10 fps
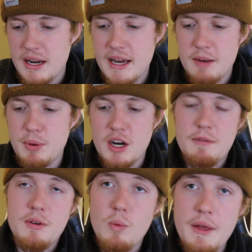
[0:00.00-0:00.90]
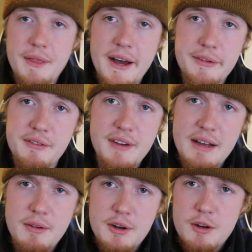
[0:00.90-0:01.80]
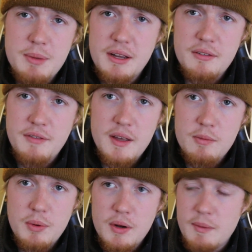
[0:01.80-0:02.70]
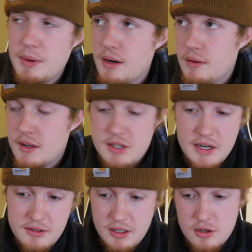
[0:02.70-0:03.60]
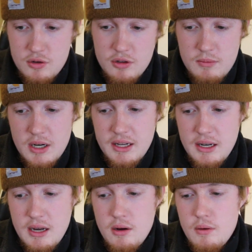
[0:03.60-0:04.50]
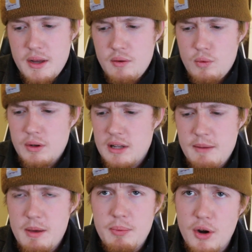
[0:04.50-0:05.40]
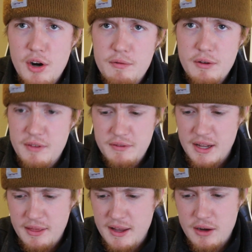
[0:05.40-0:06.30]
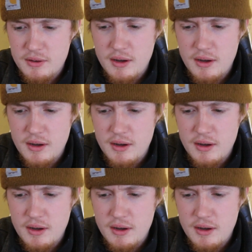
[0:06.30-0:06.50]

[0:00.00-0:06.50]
I had to put it up for $1,500 because Facebook apparently tries to control the market now and wouldn't let me put it up for $15,000.